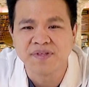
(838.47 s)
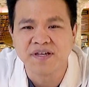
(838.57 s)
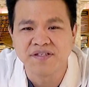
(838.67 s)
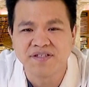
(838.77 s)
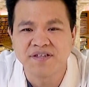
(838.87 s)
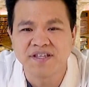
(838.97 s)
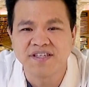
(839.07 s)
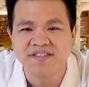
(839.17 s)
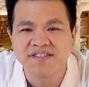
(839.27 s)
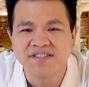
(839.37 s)
Until
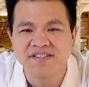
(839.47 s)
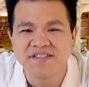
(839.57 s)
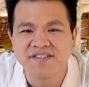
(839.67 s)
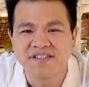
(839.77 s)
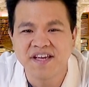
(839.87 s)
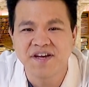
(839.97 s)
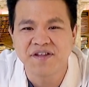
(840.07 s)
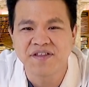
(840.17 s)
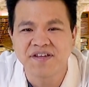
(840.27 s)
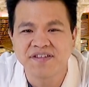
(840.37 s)
then, stay
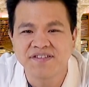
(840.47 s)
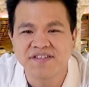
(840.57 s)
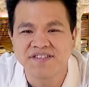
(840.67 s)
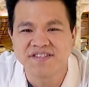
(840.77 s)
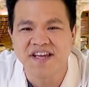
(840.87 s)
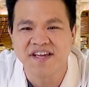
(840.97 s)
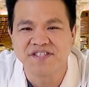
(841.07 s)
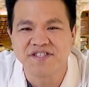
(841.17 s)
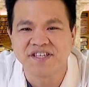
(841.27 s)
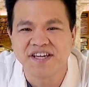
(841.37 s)
healthy and stay
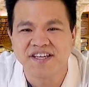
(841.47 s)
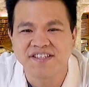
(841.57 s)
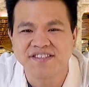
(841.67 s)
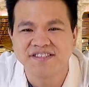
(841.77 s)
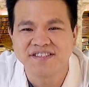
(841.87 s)
educated.